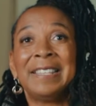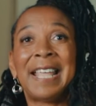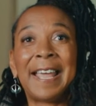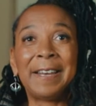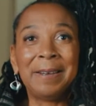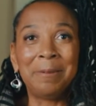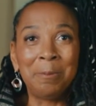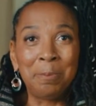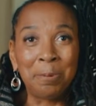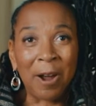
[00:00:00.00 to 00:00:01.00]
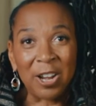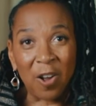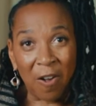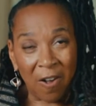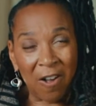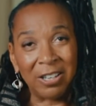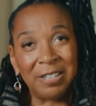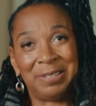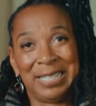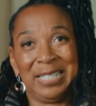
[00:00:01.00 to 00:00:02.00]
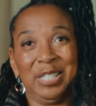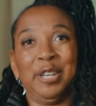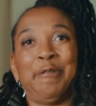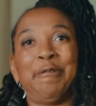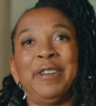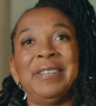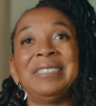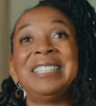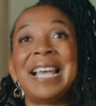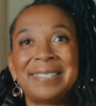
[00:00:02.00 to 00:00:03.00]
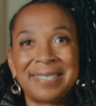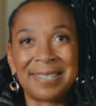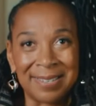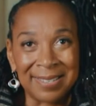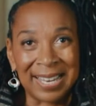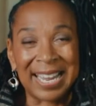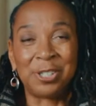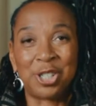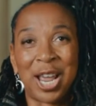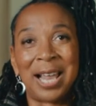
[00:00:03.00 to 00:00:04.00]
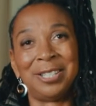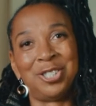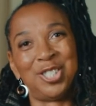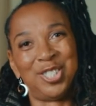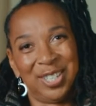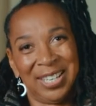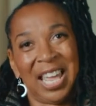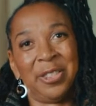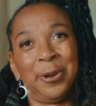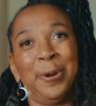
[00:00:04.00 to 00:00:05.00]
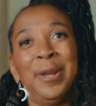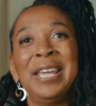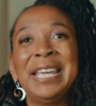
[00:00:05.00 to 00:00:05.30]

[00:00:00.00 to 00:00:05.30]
that brought all of these different lessons and challenges together